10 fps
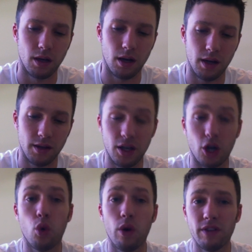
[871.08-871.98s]
the
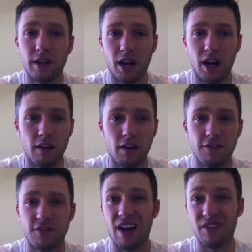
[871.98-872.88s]
equivalent of
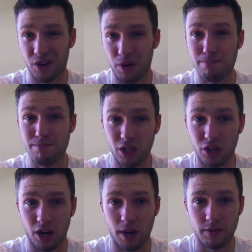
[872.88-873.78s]
500
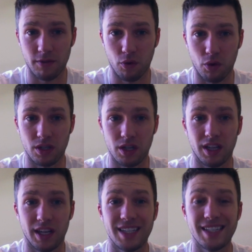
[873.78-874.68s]
milligrams of
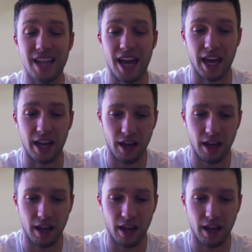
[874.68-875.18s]
Forskolin a day.